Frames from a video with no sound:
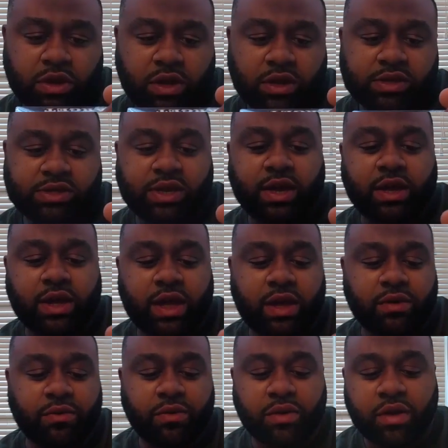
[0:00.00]
It's a,
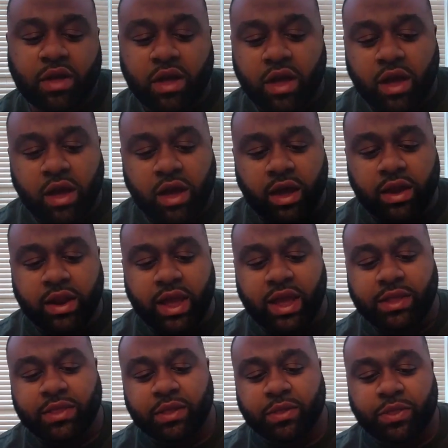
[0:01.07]
an
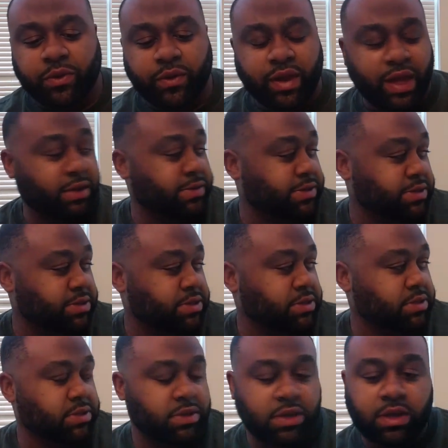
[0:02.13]
eighth and three ounces.
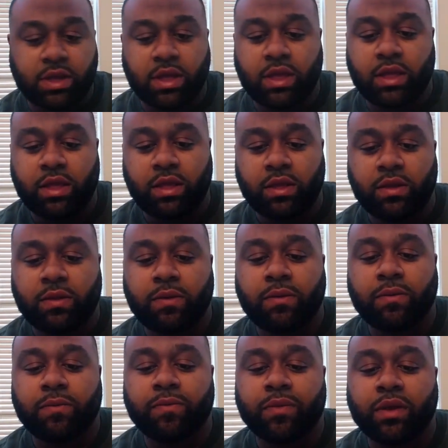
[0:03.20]

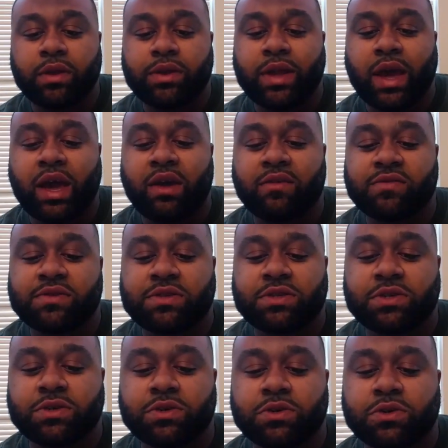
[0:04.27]
It dives
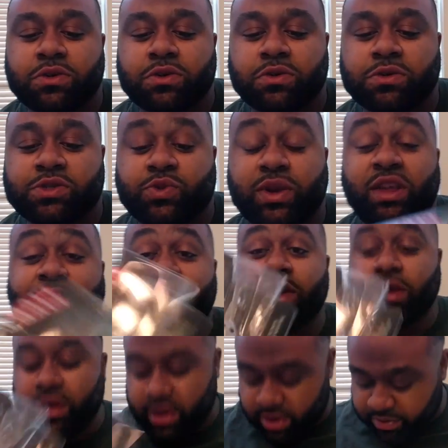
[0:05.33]
to 20 feet.
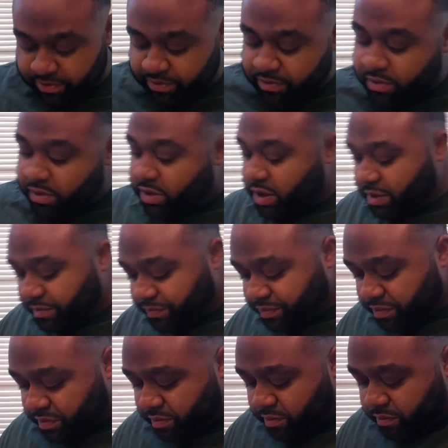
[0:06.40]
Yeah. Okay.
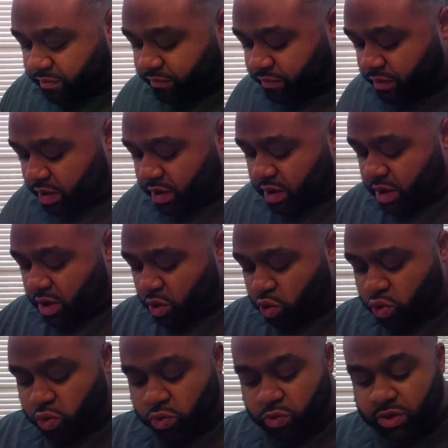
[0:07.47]

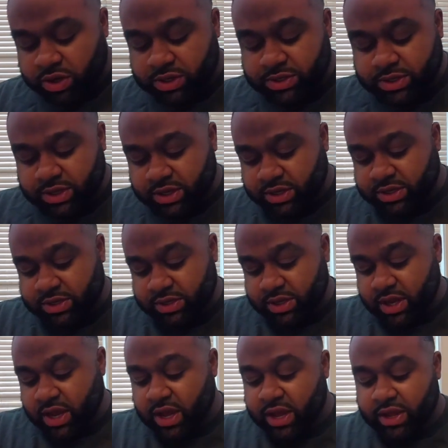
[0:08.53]
Ooh, what is this?
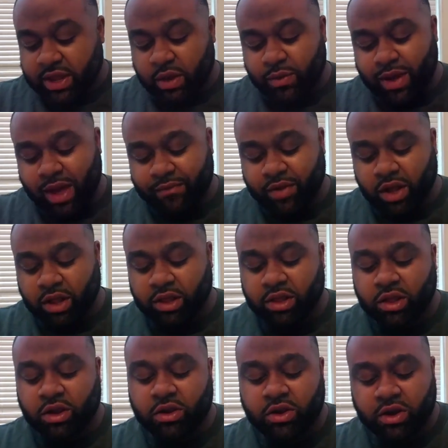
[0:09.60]
Now we have a
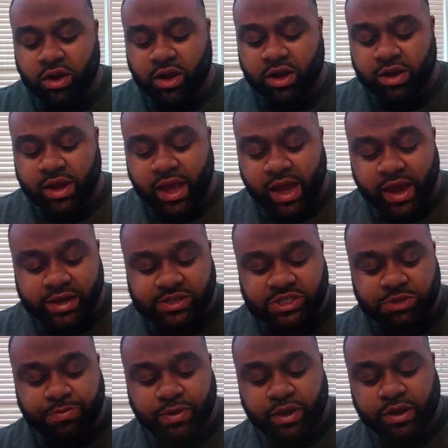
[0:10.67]
Lunker Hunt hatch
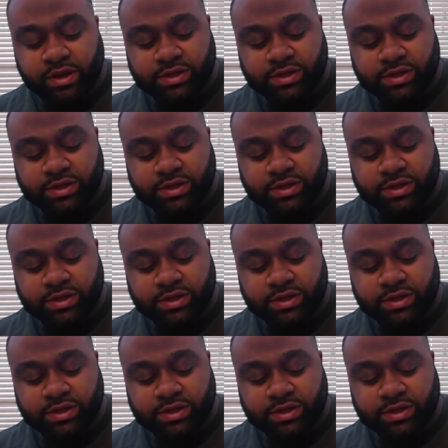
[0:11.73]
spin.